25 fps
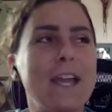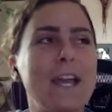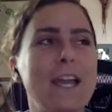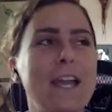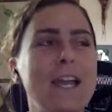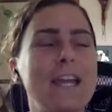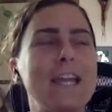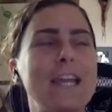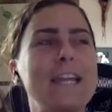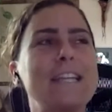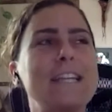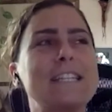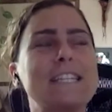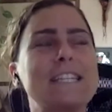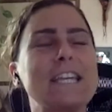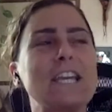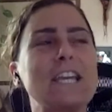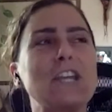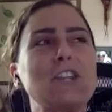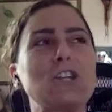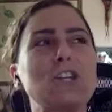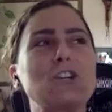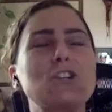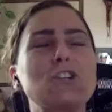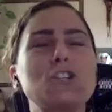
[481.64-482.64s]
it's
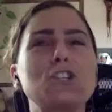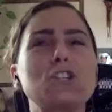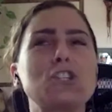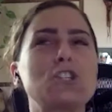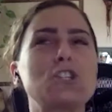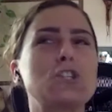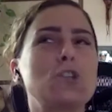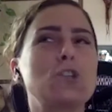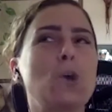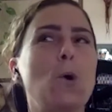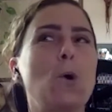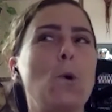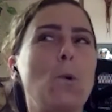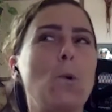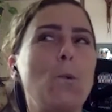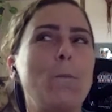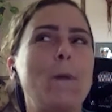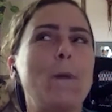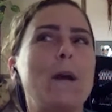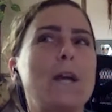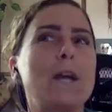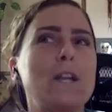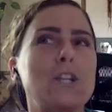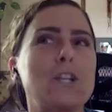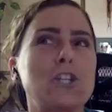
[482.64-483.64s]
like there's so
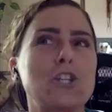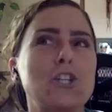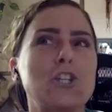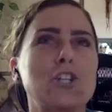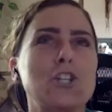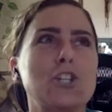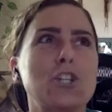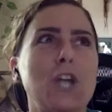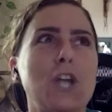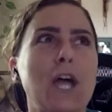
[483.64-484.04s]
much